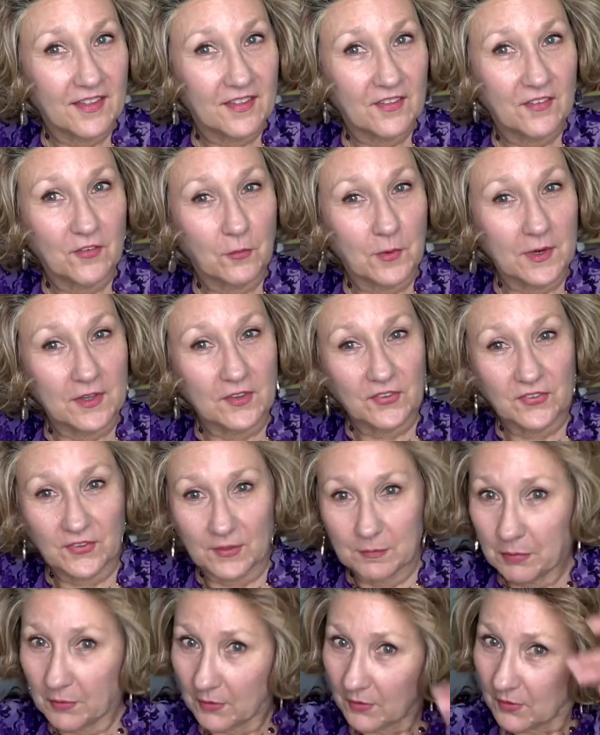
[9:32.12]
Real
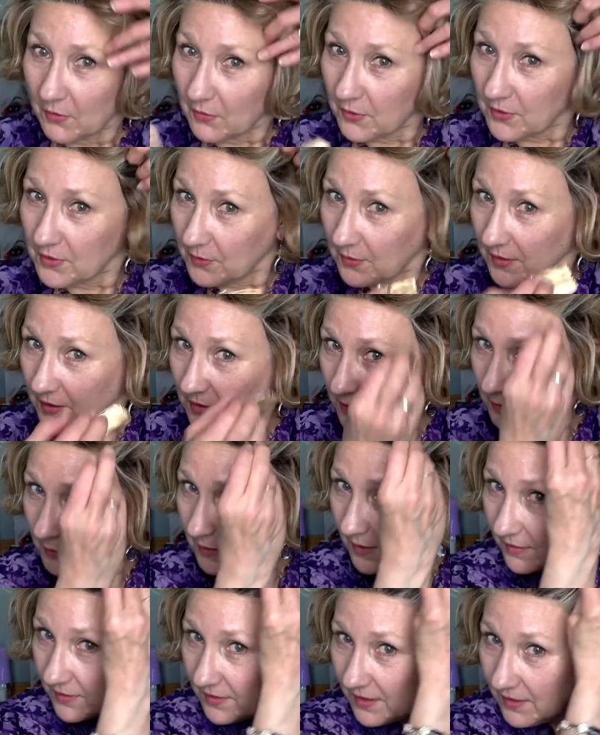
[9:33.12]
simple, or you can do it
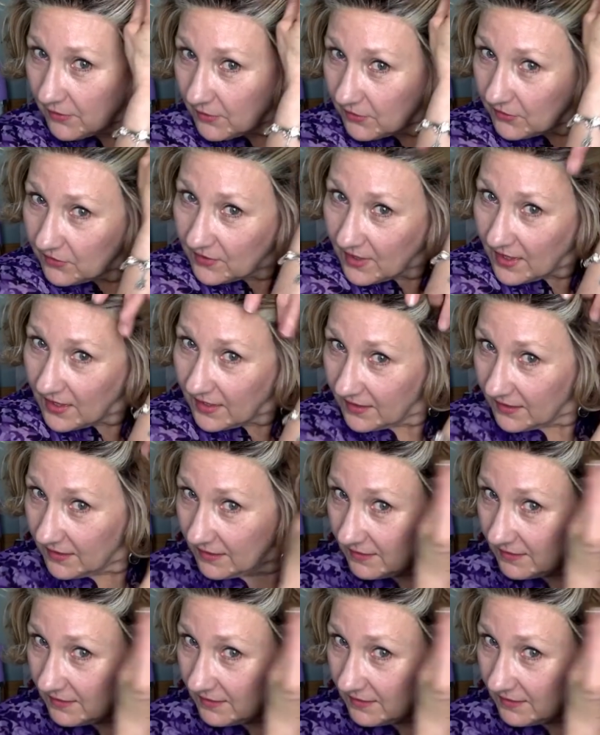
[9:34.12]
on the other side.